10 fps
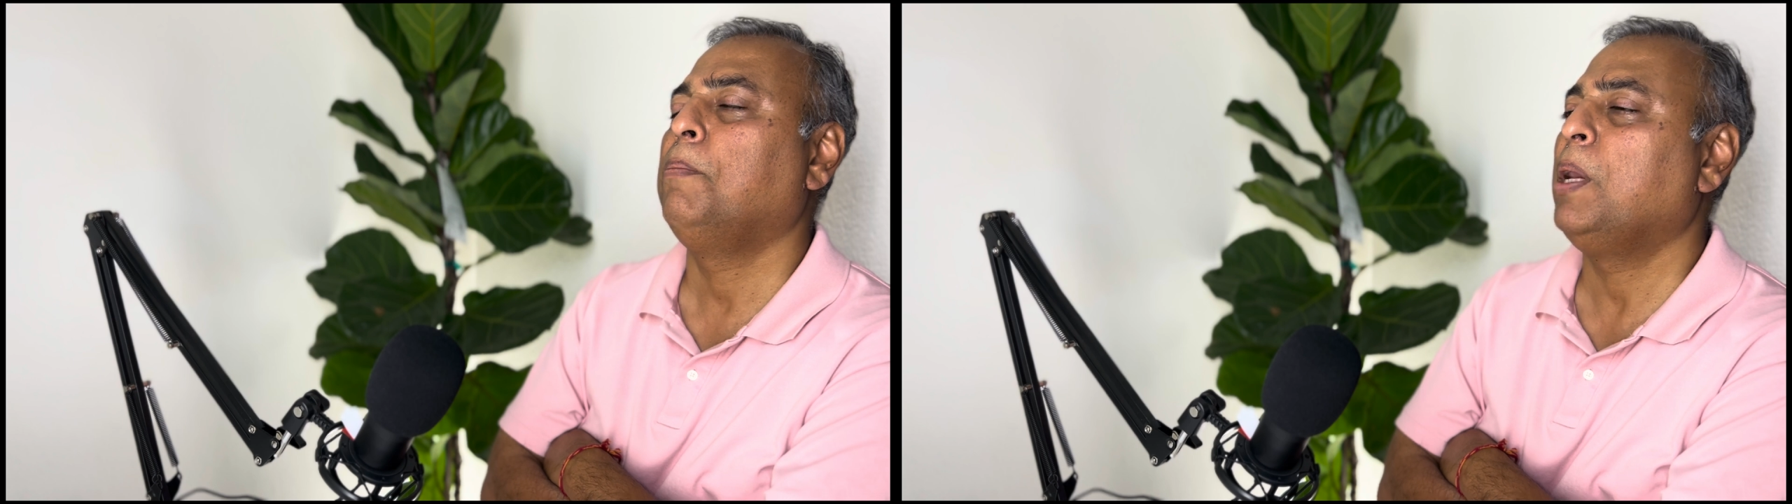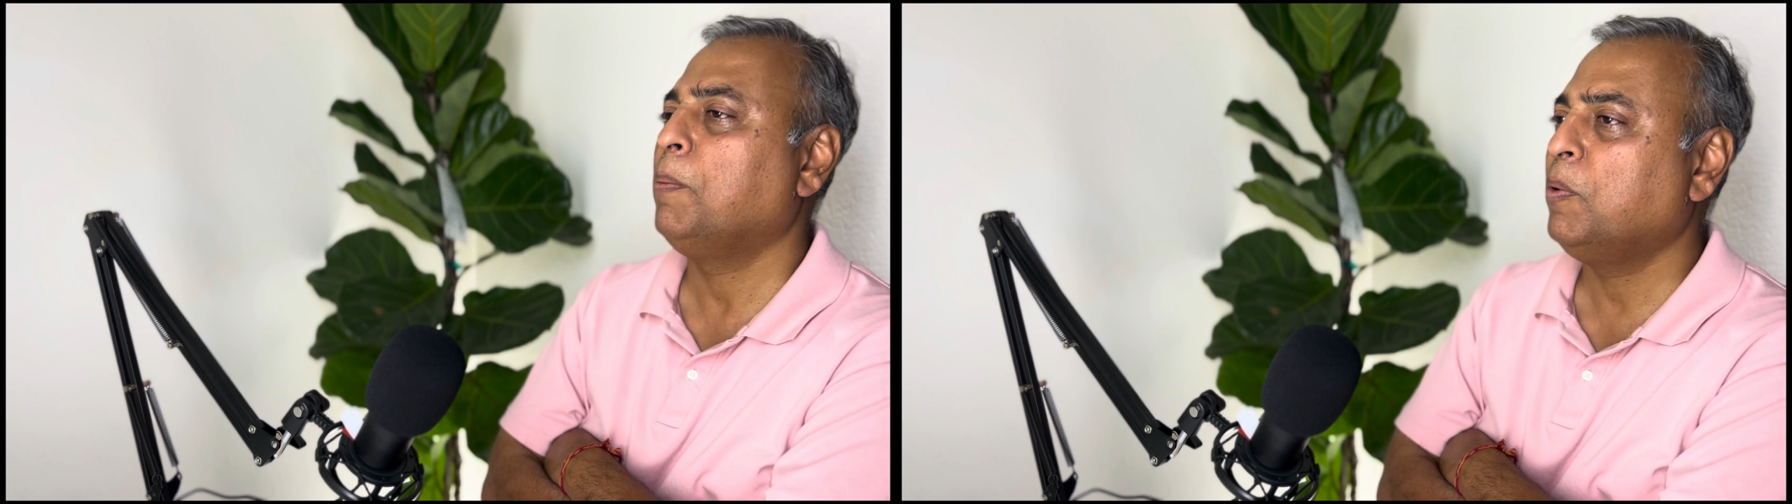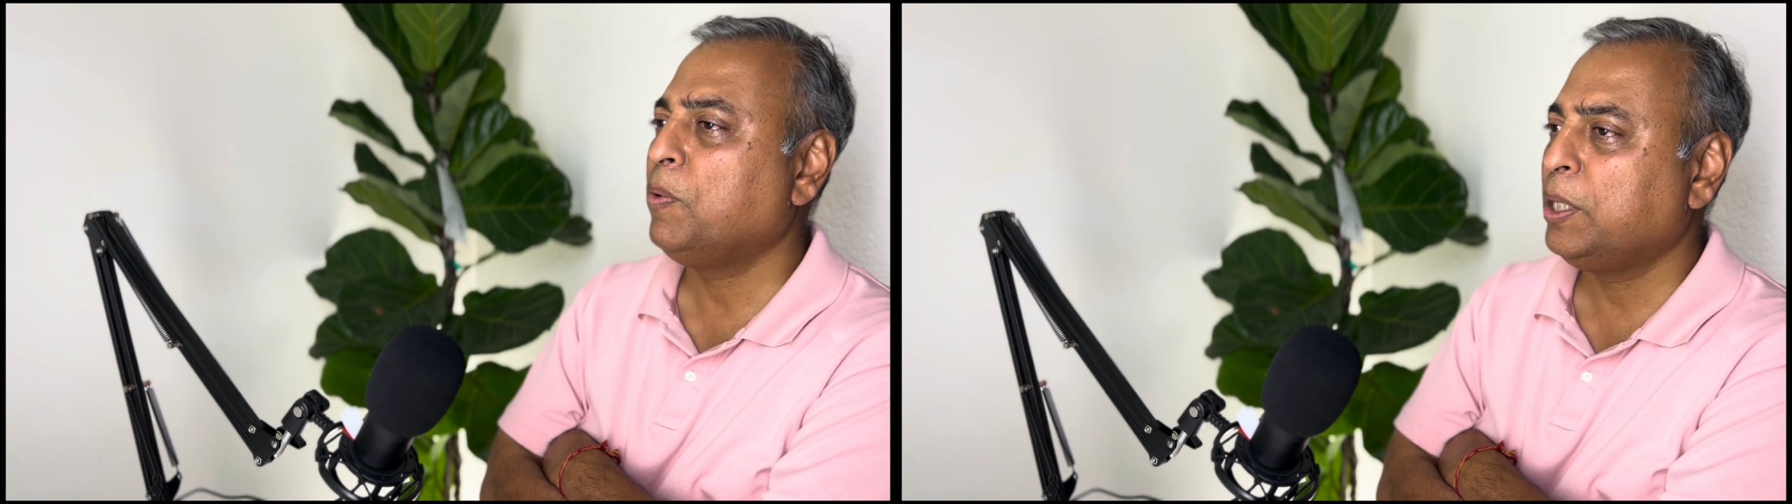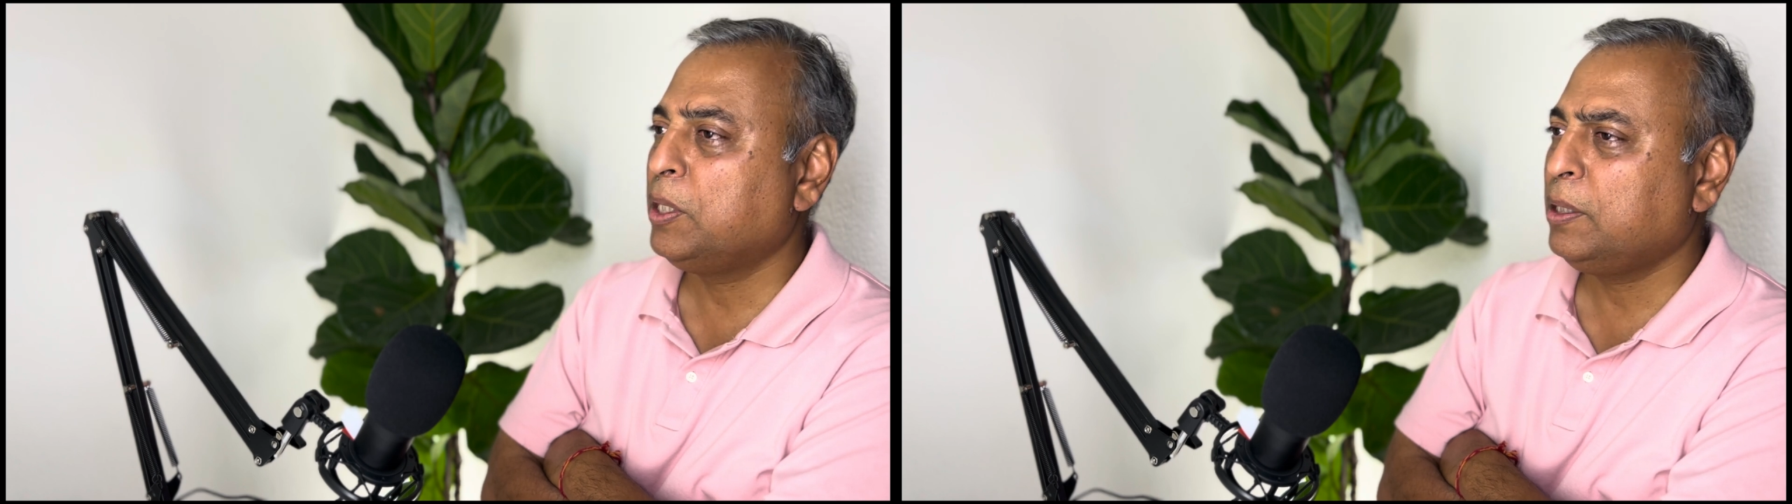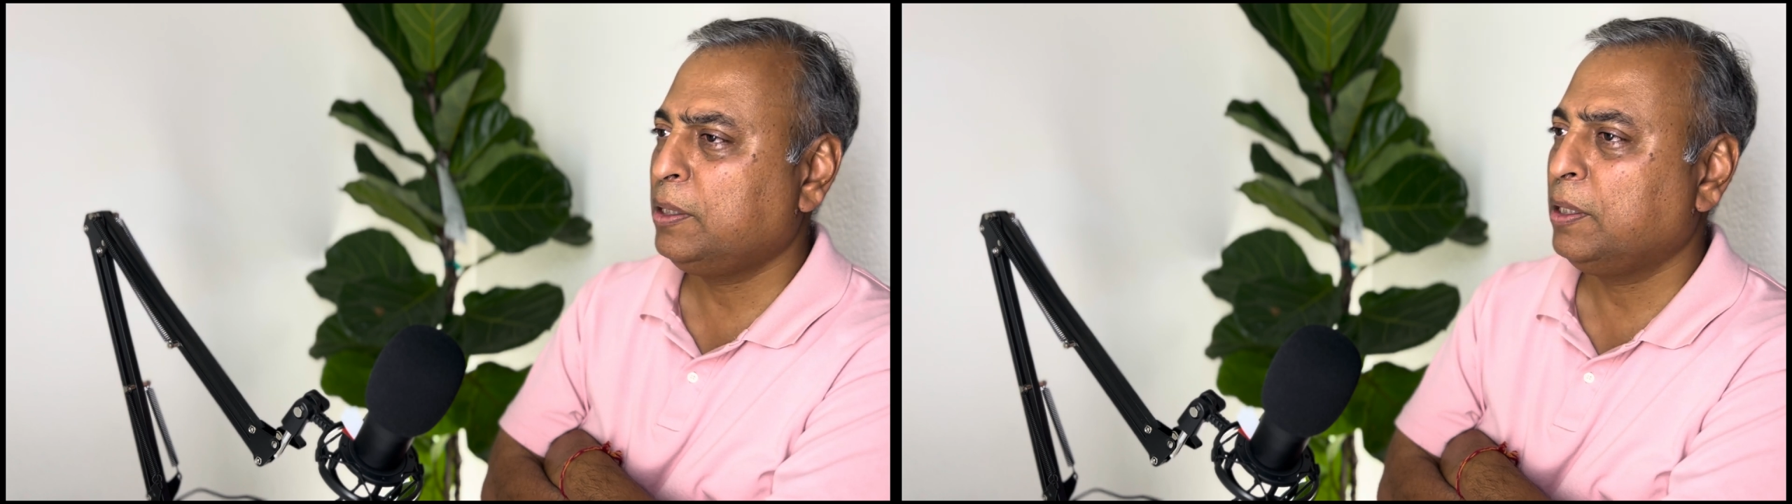minimum
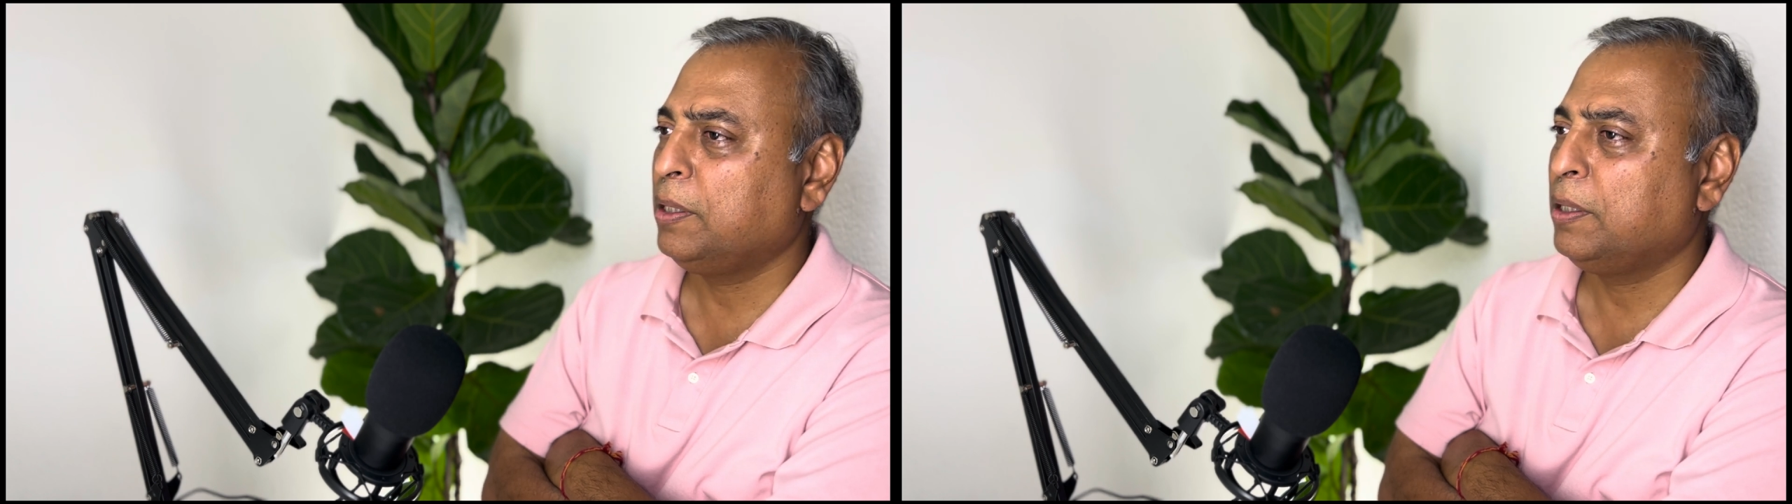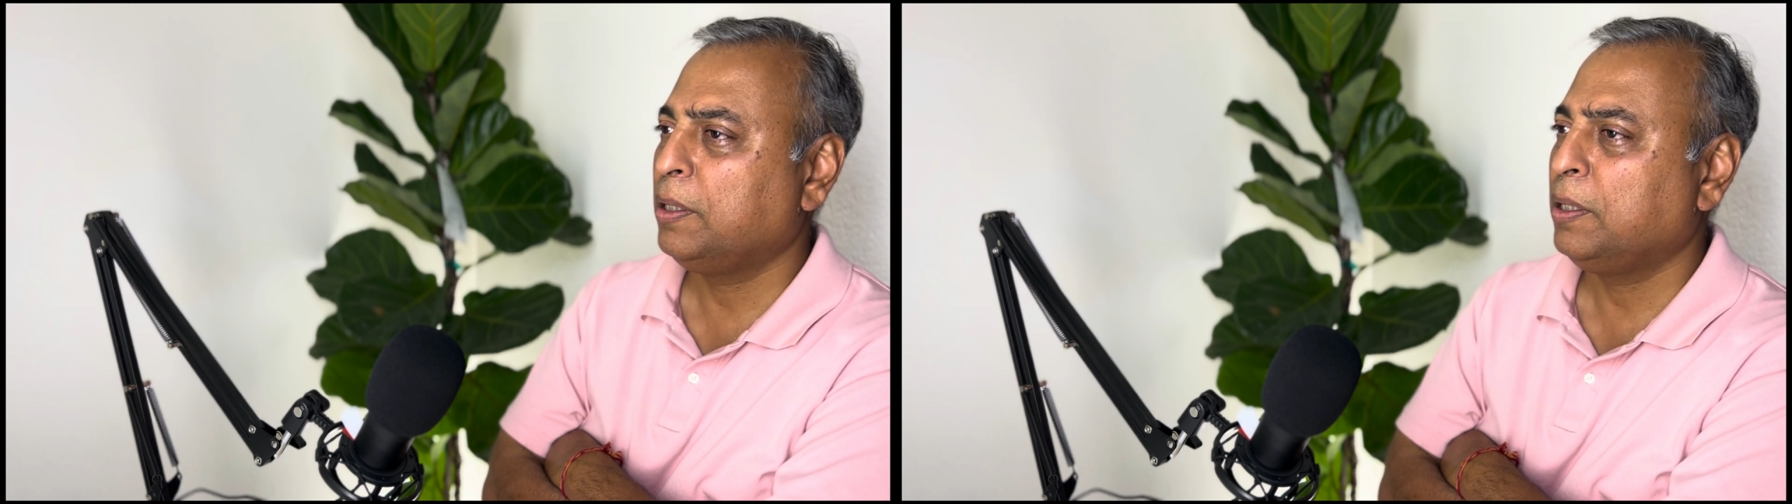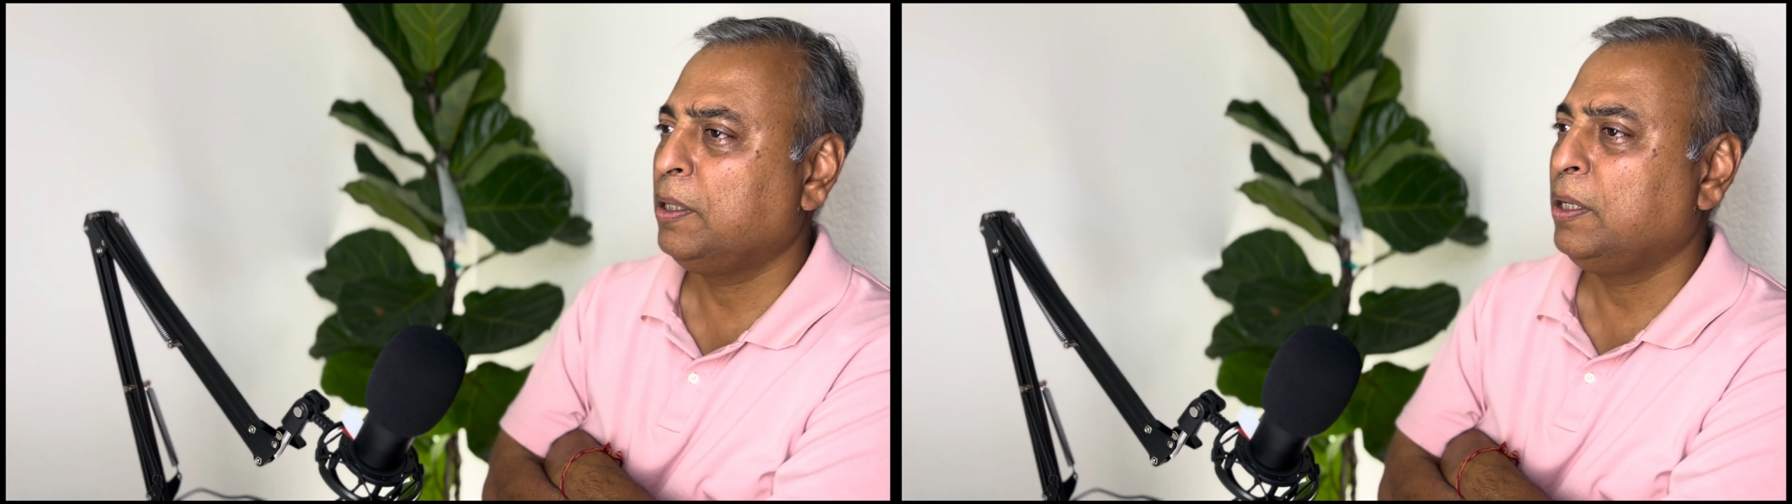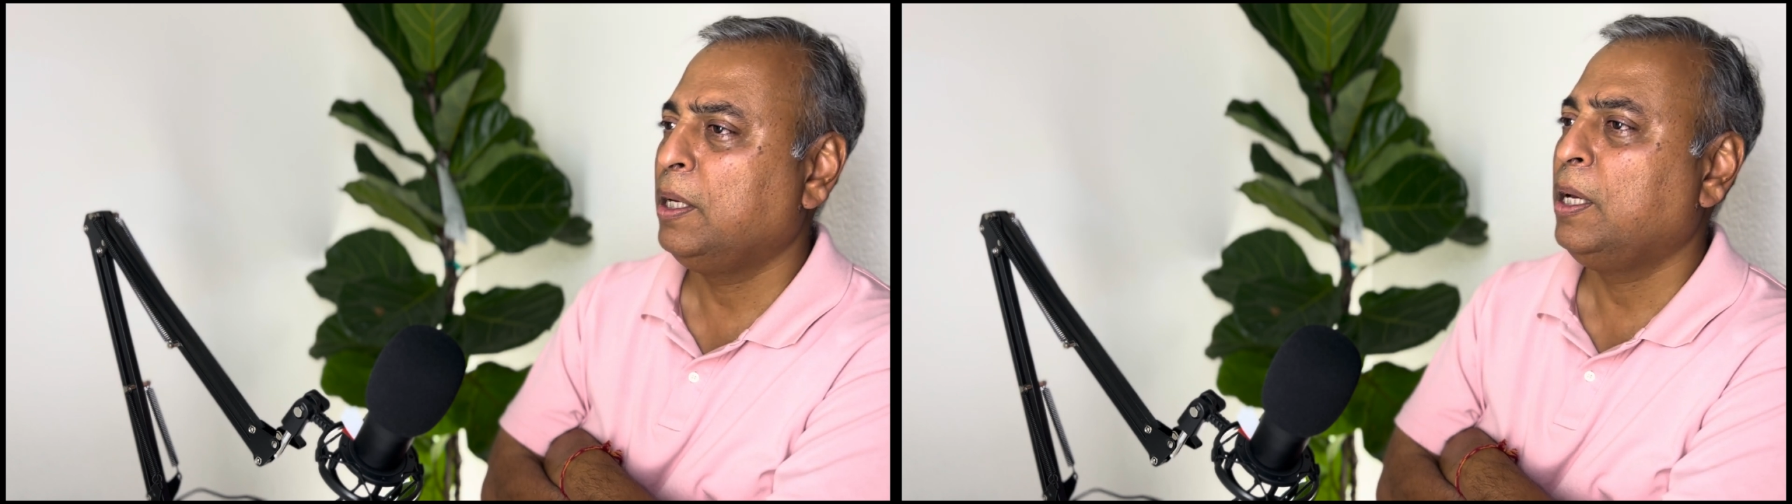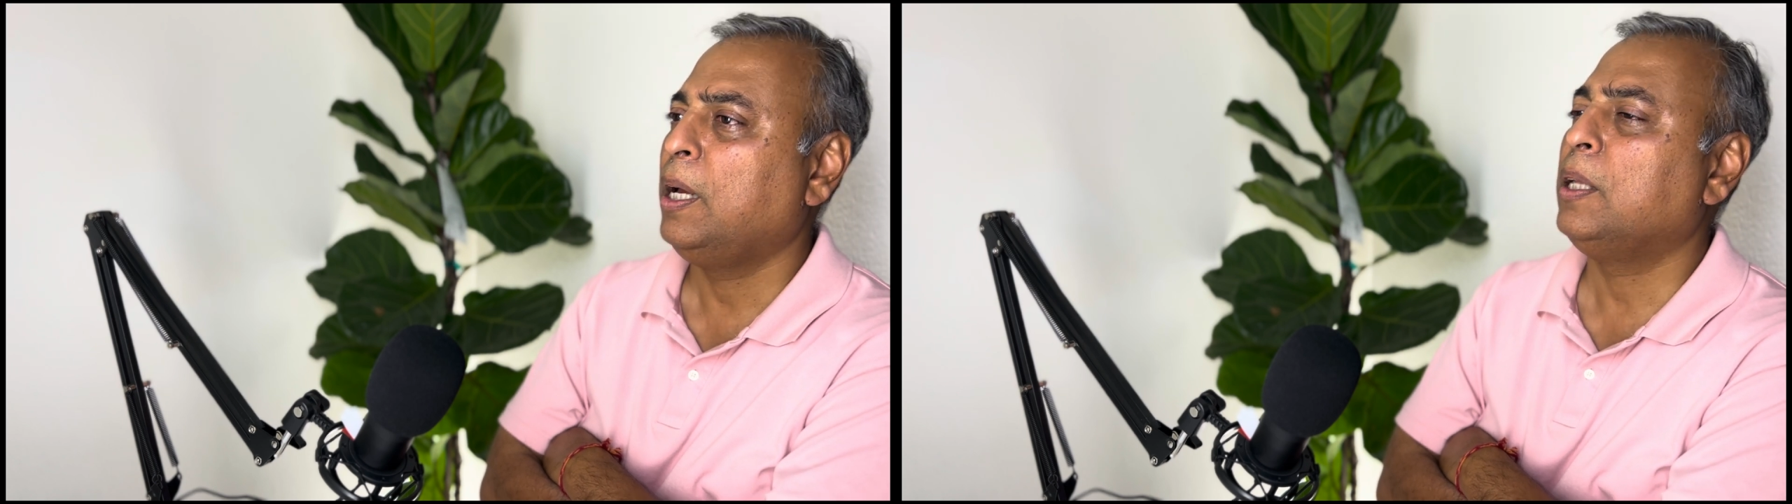wages
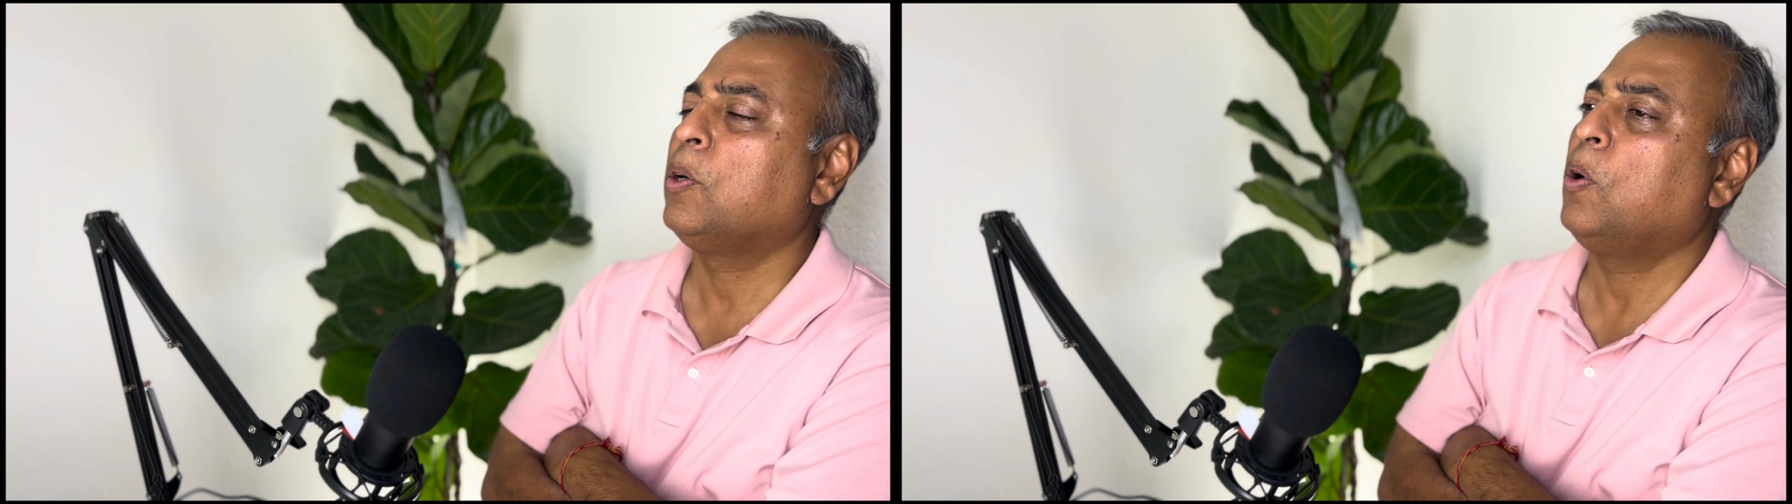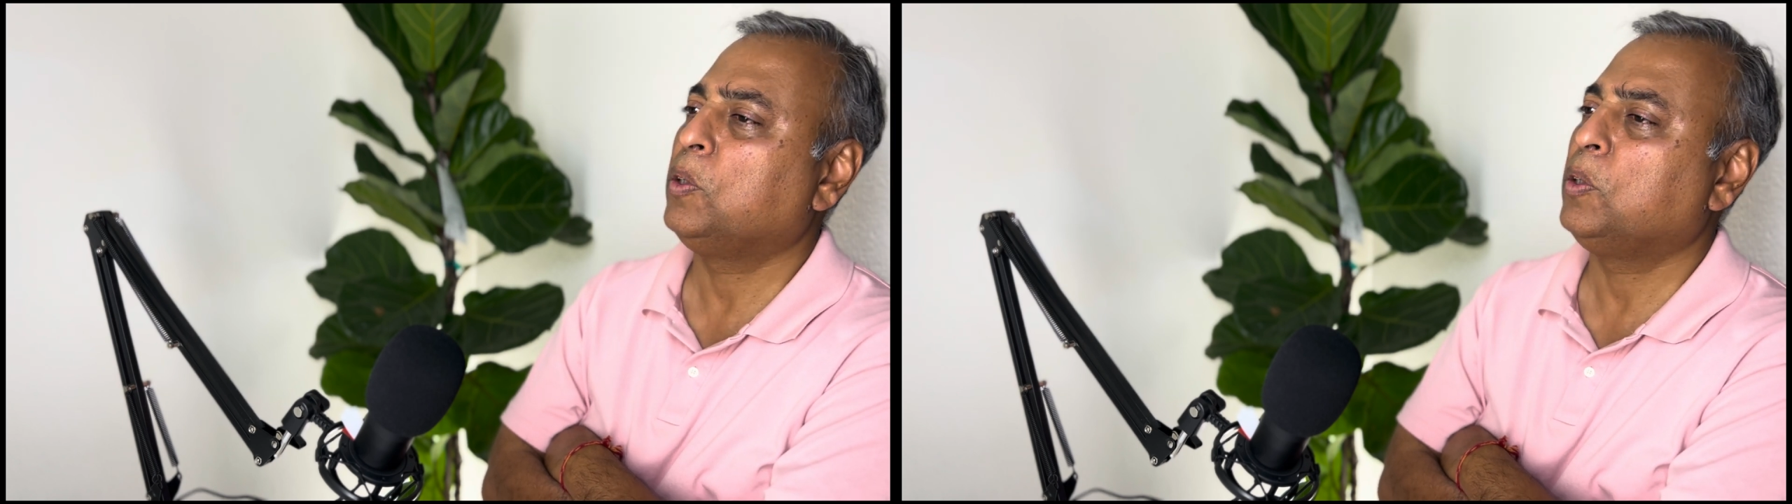and